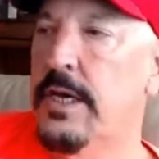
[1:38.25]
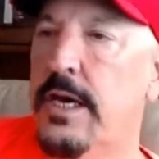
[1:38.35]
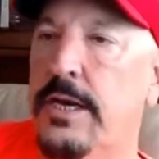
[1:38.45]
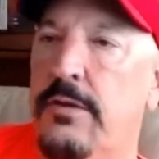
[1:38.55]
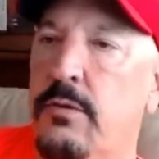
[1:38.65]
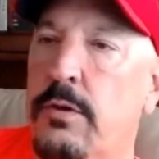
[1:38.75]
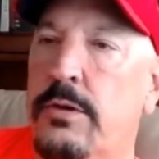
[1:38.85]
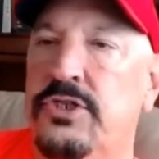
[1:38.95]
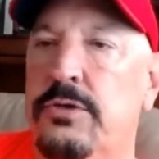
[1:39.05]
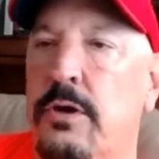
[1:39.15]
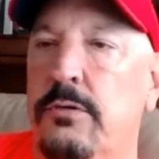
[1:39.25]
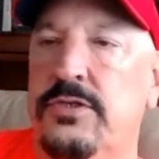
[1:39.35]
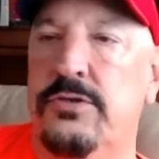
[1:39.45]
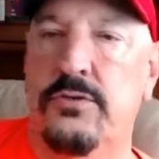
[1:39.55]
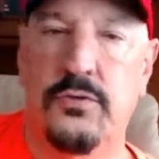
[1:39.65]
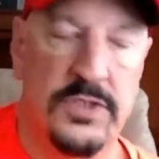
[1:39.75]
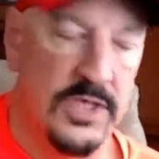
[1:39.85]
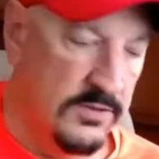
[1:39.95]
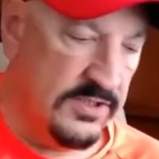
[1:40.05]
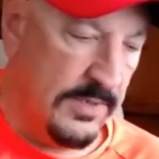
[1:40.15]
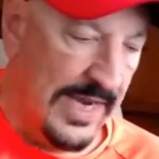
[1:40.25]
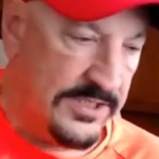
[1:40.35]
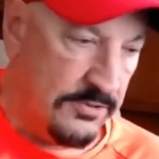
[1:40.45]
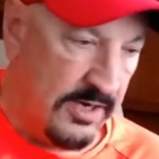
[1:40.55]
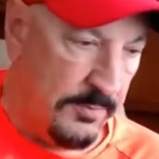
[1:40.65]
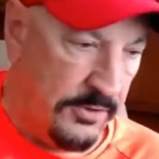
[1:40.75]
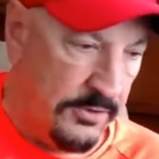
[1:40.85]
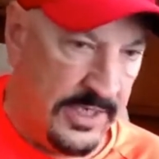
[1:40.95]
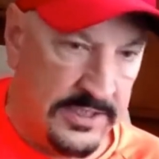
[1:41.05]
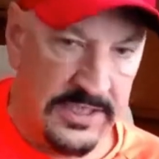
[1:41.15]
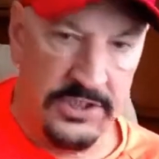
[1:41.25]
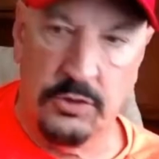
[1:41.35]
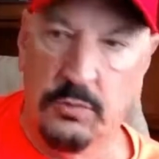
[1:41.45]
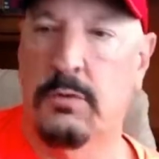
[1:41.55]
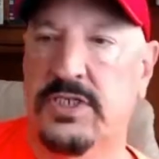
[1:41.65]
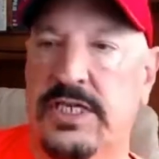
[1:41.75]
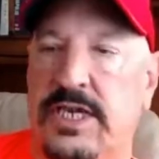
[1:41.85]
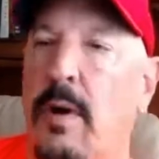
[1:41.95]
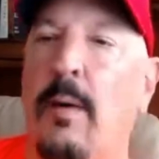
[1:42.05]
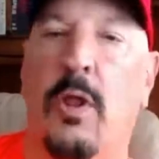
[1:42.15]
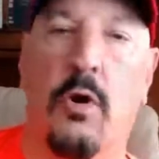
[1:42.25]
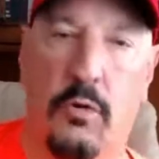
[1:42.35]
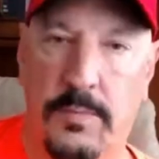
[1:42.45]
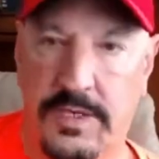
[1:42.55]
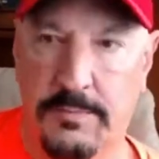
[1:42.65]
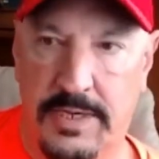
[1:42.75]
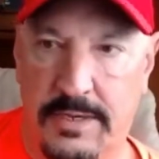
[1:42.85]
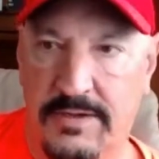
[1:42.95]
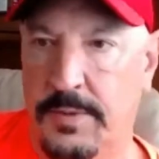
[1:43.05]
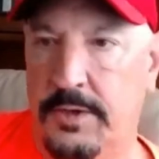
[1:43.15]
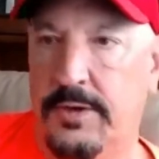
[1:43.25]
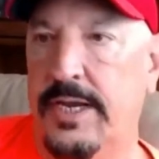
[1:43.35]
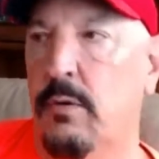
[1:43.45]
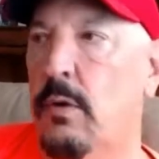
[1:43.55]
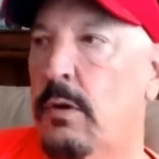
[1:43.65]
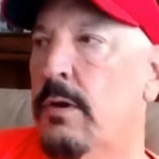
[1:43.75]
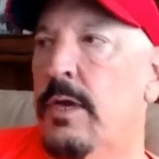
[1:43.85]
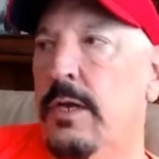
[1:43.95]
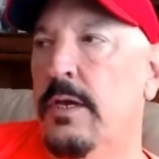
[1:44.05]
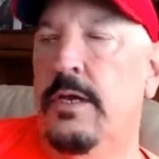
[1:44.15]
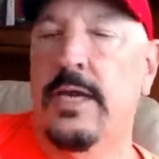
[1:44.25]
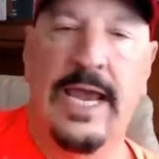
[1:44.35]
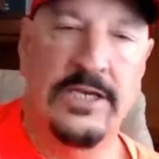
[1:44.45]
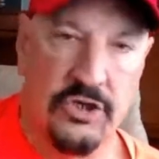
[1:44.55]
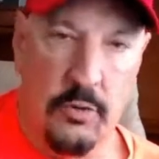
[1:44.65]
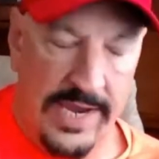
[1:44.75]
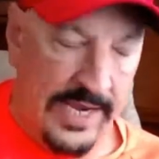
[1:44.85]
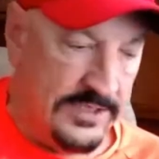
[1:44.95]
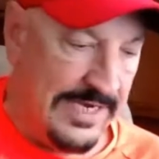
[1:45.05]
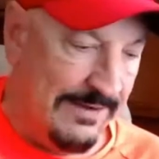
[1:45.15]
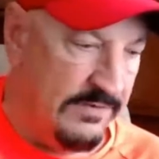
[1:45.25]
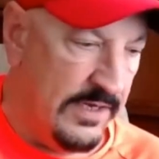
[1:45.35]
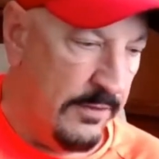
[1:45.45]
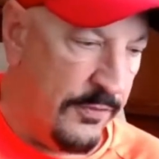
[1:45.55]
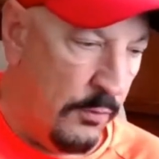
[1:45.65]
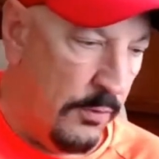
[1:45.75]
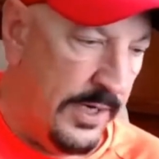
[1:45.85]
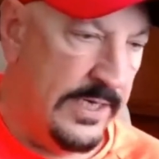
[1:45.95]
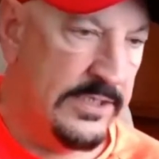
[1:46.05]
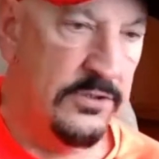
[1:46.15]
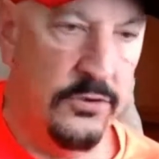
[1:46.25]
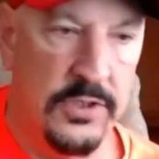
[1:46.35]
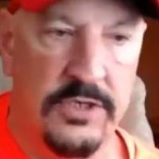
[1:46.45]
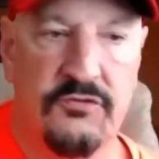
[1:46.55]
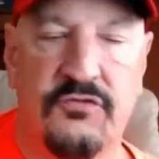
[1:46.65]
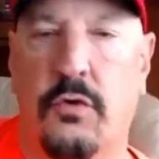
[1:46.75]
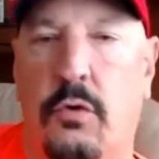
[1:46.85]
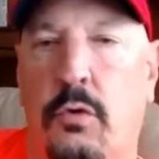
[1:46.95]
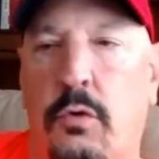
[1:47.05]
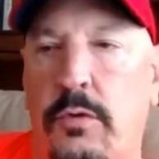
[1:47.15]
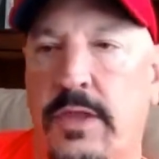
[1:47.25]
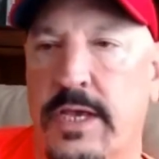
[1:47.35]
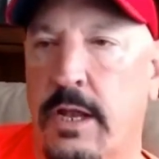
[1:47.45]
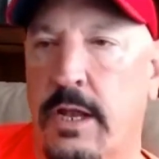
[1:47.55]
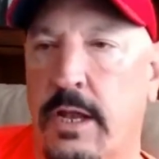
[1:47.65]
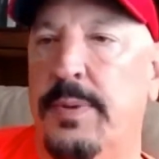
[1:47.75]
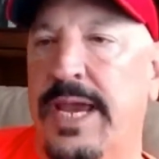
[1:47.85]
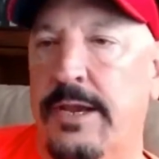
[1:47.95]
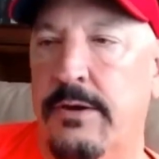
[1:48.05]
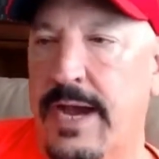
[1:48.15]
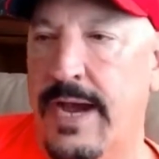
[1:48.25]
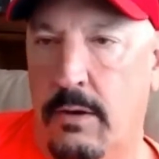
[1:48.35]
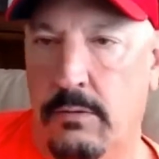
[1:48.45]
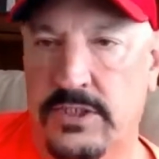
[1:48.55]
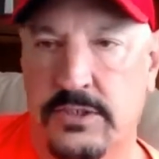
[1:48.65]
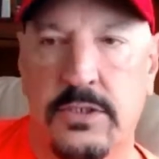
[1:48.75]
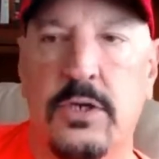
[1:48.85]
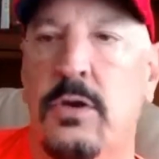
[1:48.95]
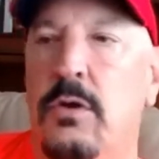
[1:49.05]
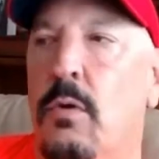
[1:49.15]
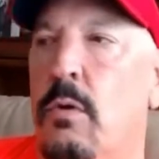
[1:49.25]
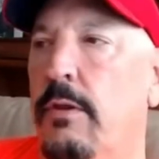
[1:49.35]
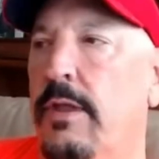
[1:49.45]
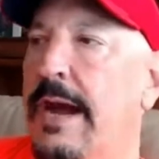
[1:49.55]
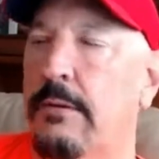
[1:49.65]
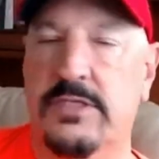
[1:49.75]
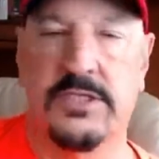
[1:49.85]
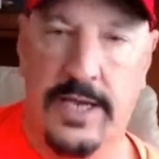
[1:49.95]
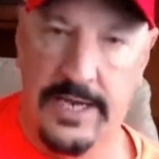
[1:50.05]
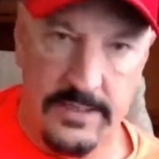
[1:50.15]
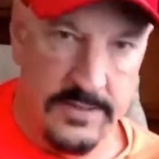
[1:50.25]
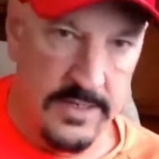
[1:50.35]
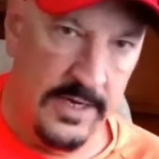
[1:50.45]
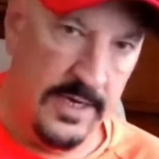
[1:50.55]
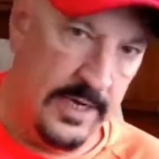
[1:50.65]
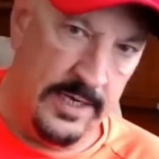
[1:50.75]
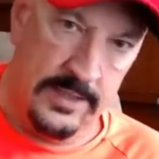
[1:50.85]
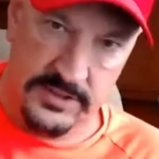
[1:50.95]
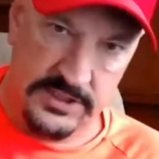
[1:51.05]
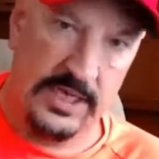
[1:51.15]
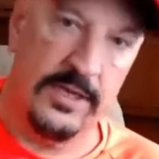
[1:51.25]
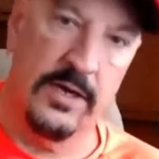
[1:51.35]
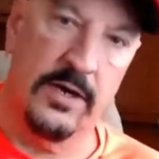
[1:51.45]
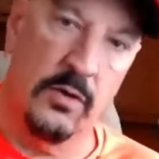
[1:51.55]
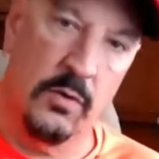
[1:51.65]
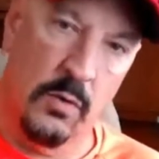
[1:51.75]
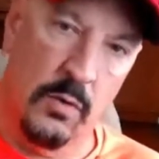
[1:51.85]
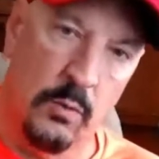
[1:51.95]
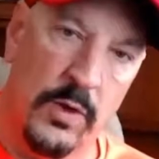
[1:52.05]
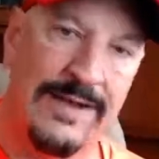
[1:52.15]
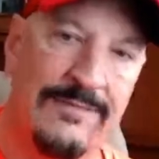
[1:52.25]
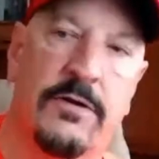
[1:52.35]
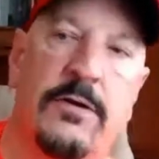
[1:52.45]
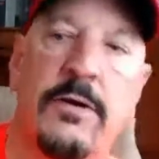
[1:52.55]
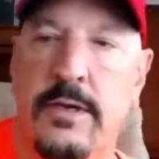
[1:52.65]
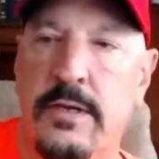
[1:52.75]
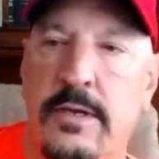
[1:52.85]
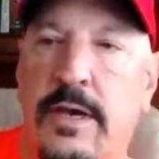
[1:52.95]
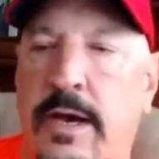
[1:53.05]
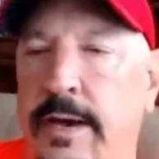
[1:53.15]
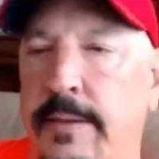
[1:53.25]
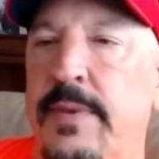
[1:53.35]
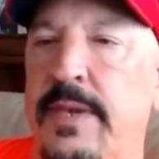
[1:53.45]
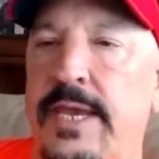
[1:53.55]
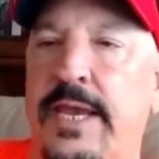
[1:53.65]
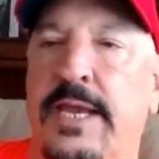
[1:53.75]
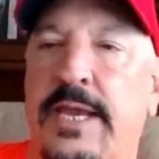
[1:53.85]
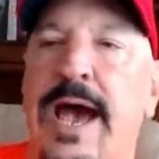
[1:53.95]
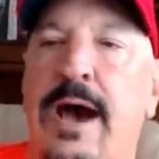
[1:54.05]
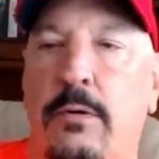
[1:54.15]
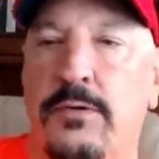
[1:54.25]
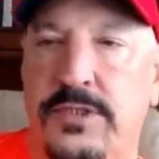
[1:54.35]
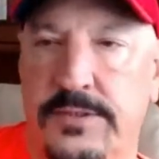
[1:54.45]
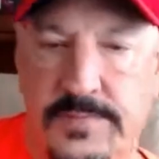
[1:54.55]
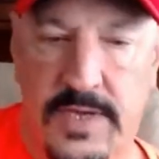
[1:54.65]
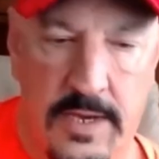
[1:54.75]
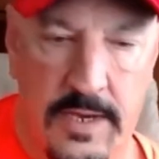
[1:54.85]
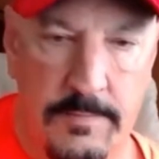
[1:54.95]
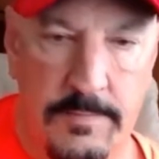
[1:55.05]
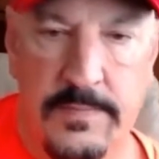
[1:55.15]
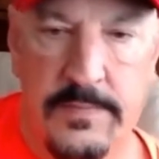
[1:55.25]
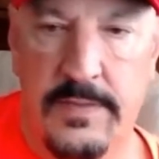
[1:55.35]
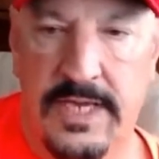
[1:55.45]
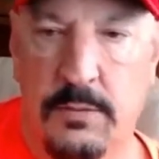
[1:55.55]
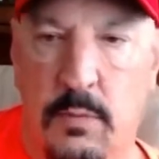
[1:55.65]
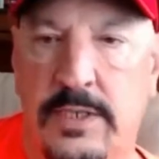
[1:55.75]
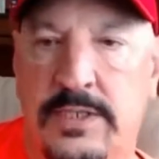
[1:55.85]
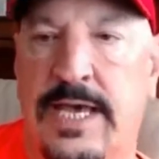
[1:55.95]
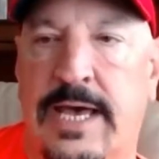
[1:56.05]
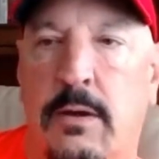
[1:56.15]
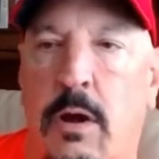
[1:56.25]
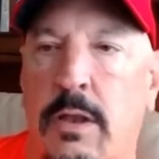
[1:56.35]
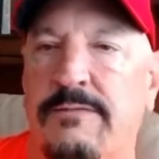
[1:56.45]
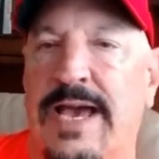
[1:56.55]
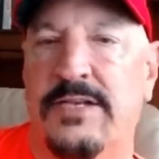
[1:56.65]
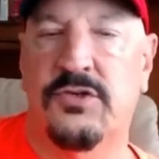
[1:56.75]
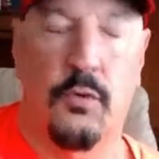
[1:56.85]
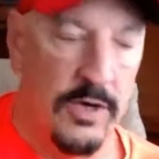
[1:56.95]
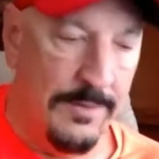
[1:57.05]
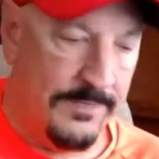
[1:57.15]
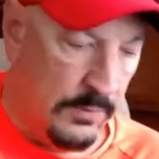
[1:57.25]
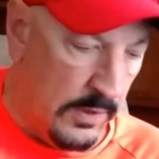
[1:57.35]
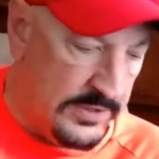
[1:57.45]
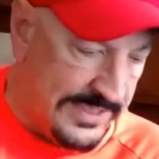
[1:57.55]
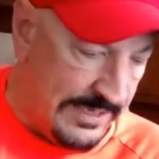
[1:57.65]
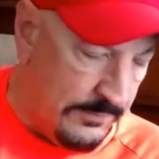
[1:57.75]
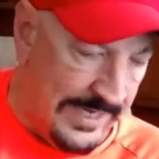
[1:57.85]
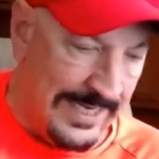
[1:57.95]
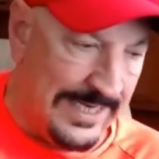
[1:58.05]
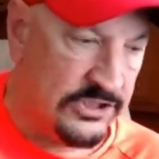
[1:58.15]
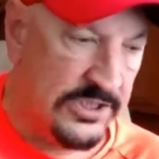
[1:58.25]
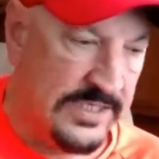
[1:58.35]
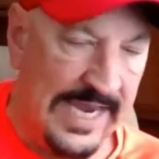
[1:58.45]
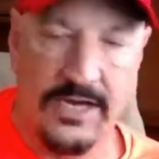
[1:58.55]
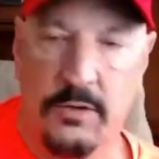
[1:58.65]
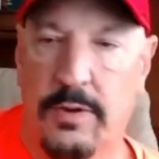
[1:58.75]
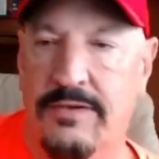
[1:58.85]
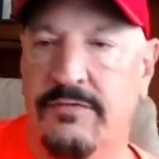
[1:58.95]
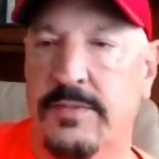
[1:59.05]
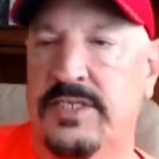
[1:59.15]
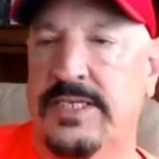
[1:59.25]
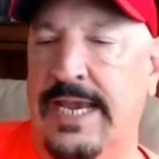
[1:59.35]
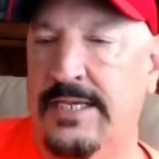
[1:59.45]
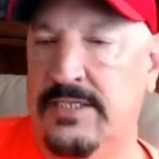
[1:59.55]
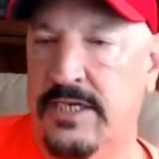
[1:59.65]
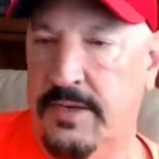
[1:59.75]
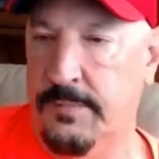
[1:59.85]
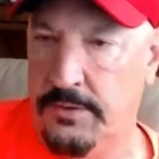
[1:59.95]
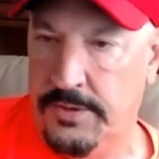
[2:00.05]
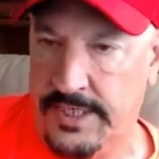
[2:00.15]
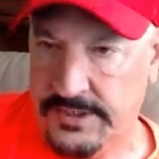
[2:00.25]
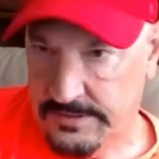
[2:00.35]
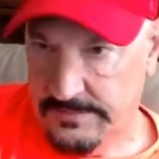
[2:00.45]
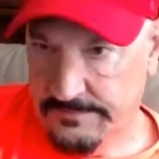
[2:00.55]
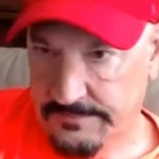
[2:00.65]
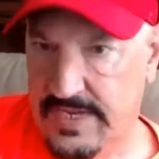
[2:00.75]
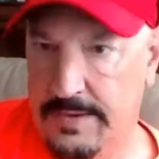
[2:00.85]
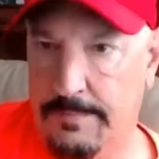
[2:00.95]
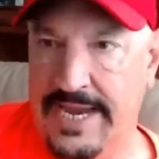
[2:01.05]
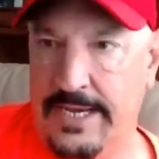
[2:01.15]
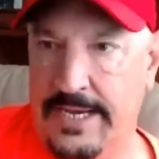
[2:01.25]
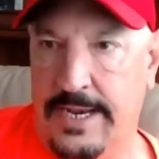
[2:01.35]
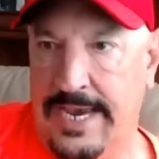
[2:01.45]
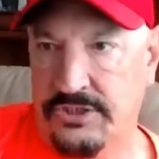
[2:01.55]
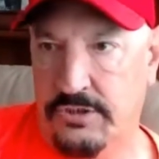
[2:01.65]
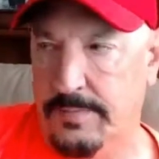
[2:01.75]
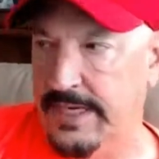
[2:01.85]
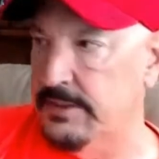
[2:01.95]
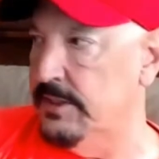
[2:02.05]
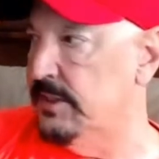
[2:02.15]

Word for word: In other words, you go to you know some nicer communities and you won't see a mobile home in the middle of community or HOAs have the authority to control the color you paint your house or the outside uh, stucco or whatever um, in, in, a house. Um, he wants that all of that torn up. He wants that regulation taken away from the states and the communities, and make it a national basis.